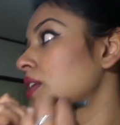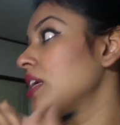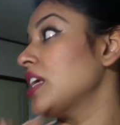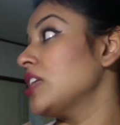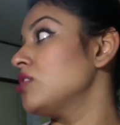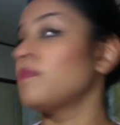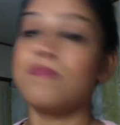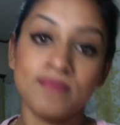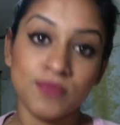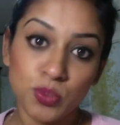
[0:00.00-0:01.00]
In
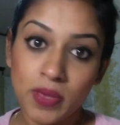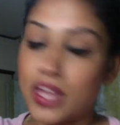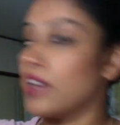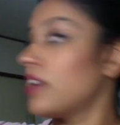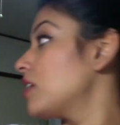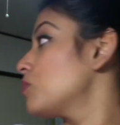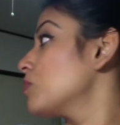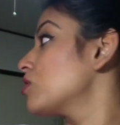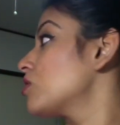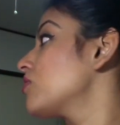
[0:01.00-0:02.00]
Japan, as
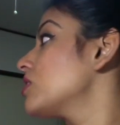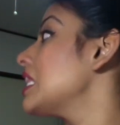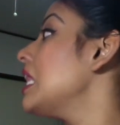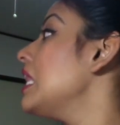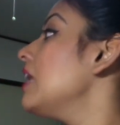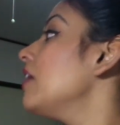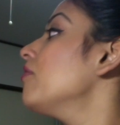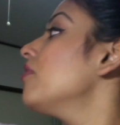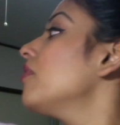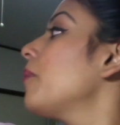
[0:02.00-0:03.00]
most of us
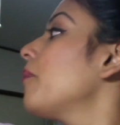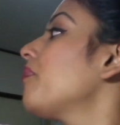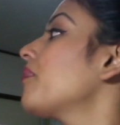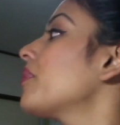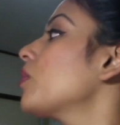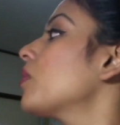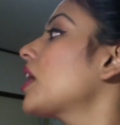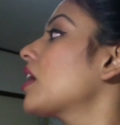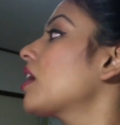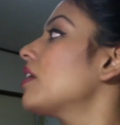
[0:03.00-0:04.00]
live, the one
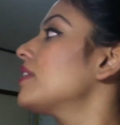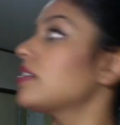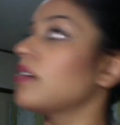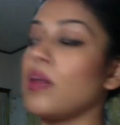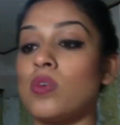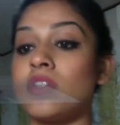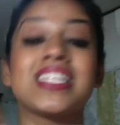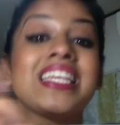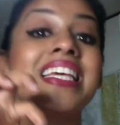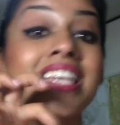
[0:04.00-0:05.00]
I got and worked
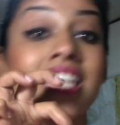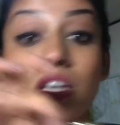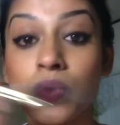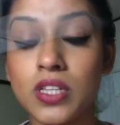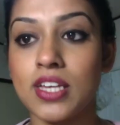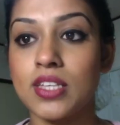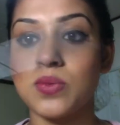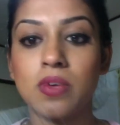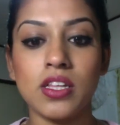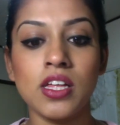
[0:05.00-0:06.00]
equally as
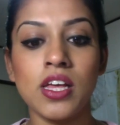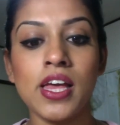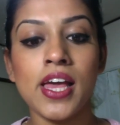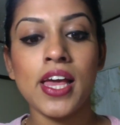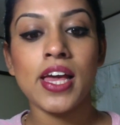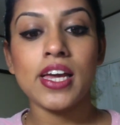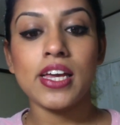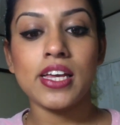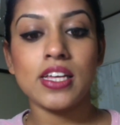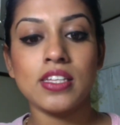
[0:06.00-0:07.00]
well
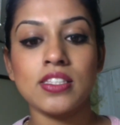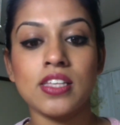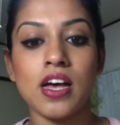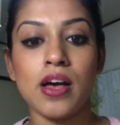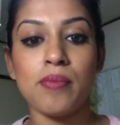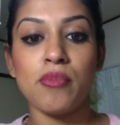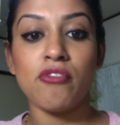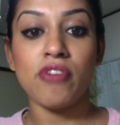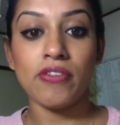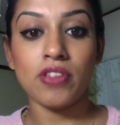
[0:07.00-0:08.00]
is
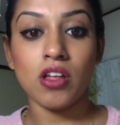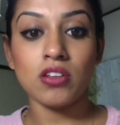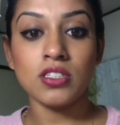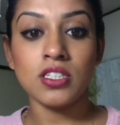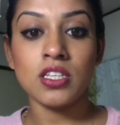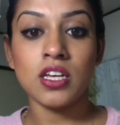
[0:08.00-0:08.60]
Revlon's